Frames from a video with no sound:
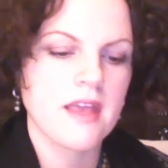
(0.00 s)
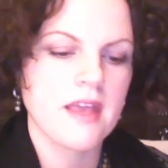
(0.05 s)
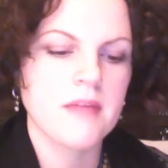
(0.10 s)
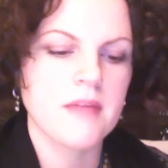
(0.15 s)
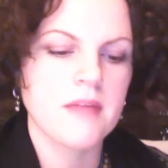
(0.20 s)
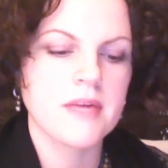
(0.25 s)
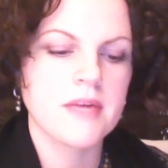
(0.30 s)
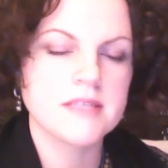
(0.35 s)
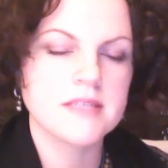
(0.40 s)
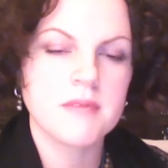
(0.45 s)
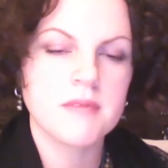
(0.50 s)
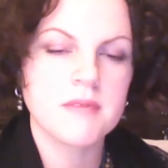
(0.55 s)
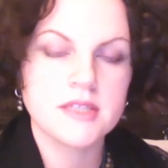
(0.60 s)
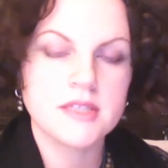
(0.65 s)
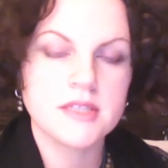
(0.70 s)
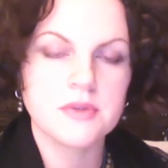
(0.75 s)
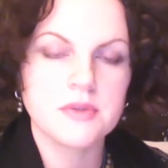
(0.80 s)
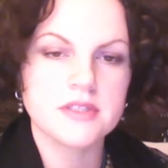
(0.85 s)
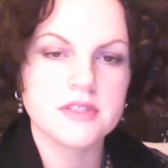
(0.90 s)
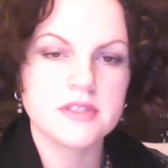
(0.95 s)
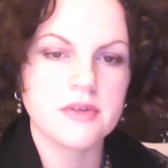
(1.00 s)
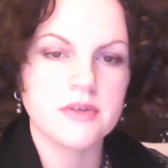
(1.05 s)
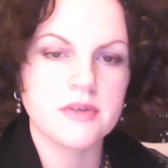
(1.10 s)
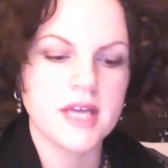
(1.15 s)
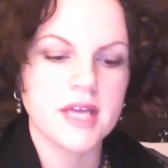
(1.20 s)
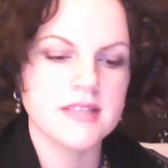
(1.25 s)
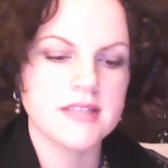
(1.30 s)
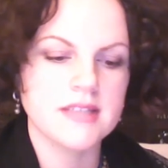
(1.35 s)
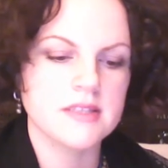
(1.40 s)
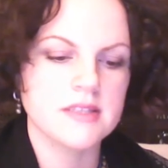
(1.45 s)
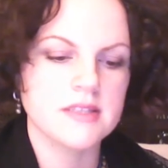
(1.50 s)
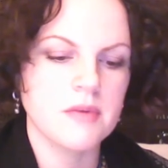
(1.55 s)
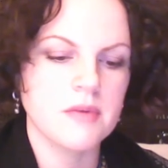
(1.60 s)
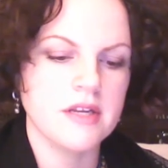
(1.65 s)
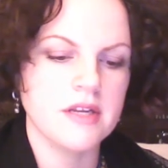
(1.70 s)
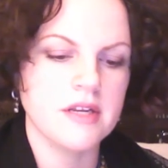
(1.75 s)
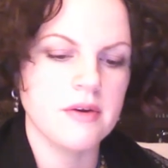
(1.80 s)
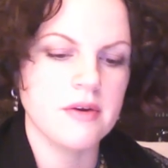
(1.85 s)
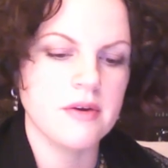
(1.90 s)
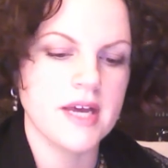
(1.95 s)
I press my torso against the
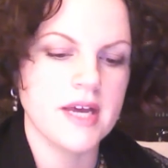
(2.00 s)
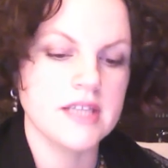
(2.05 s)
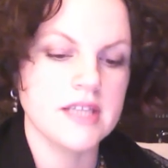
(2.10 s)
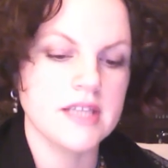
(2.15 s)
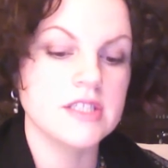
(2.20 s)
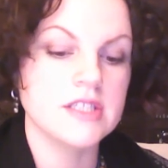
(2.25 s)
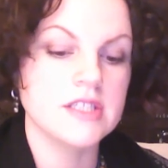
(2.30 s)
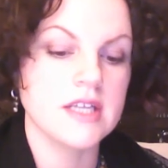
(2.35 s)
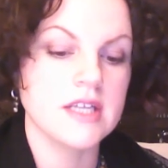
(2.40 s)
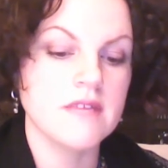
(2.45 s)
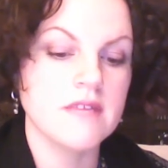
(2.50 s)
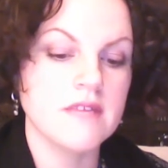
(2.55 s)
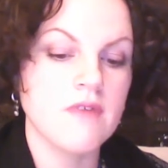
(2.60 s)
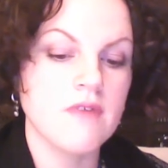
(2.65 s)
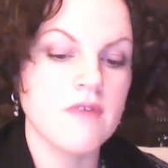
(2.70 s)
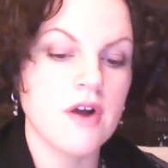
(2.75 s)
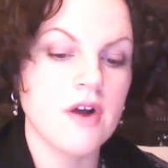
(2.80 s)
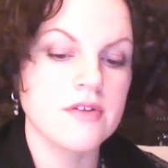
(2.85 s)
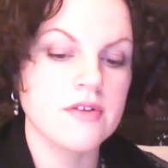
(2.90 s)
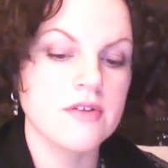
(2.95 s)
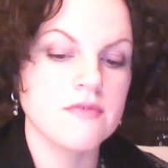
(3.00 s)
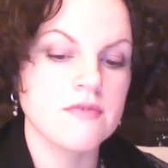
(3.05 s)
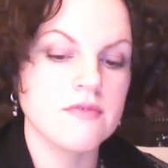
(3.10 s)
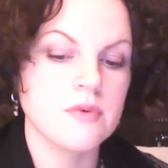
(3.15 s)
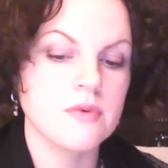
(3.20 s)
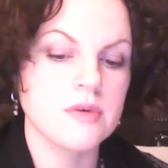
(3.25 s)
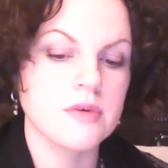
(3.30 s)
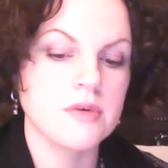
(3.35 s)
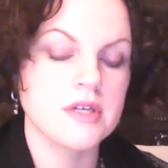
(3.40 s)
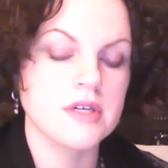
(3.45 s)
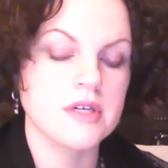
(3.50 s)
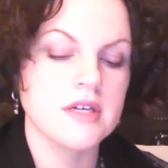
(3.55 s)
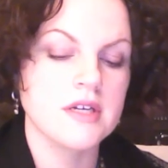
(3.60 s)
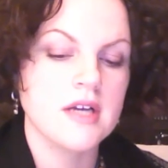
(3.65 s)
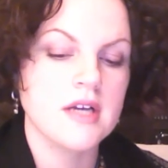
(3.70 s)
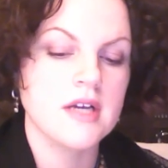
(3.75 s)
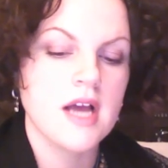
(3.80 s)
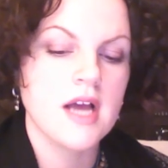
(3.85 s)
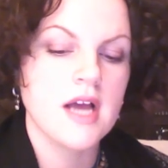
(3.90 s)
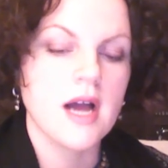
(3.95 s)
window edge, lean farther forward.
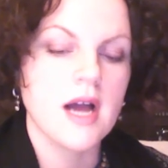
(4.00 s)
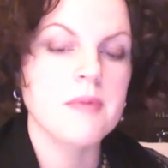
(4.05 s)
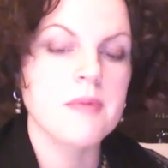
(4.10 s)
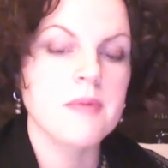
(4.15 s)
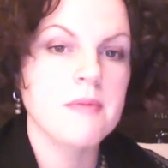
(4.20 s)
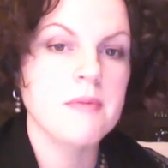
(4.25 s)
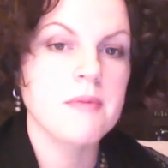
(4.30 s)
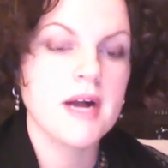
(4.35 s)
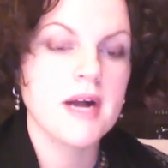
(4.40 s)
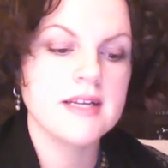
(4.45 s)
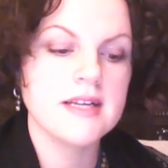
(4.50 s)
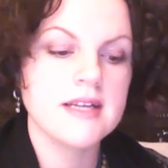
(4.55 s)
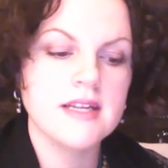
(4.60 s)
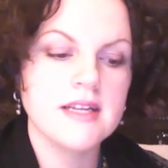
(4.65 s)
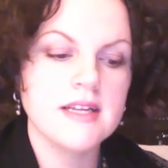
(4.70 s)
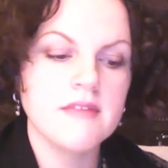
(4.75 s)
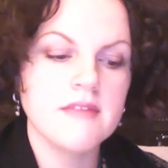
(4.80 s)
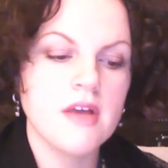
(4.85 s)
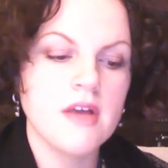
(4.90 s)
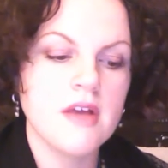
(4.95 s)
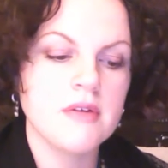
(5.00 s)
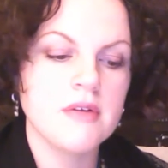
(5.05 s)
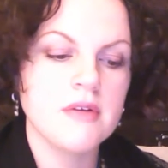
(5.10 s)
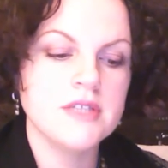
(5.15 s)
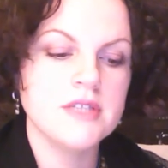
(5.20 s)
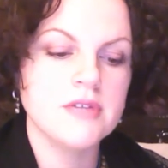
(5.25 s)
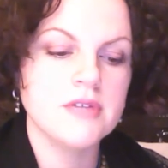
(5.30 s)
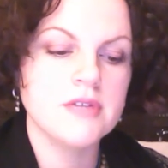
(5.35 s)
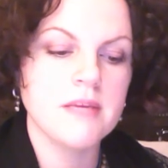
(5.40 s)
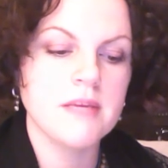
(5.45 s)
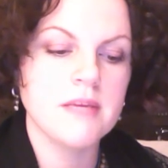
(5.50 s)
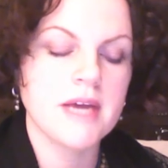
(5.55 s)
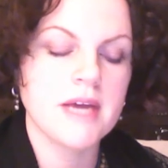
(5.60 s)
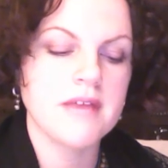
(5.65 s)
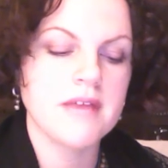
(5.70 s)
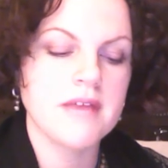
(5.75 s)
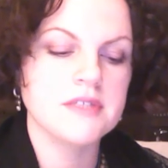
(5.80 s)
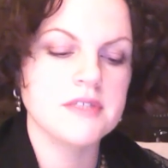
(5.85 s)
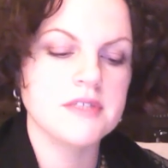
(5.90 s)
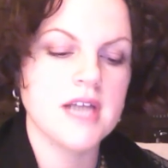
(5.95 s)
I'm reminded of the only dream
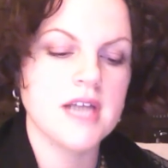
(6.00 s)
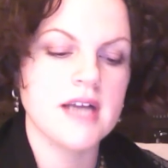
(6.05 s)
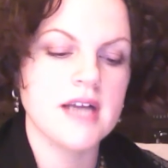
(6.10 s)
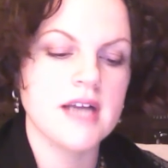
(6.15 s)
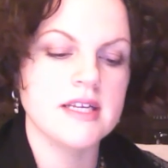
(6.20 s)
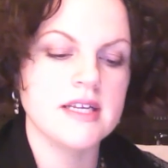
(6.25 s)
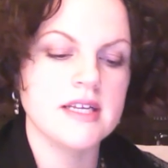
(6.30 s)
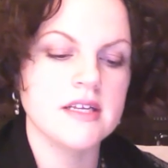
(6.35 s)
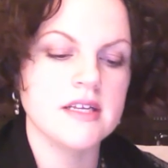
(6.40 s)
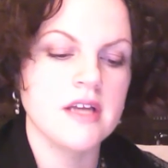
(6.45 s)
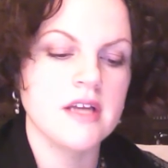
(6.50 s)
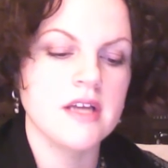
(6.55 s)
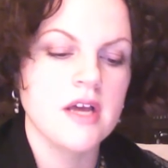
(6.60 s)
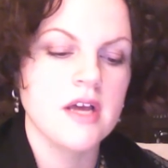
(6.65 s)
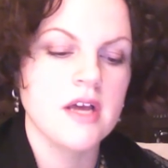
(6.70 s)
I ever died in,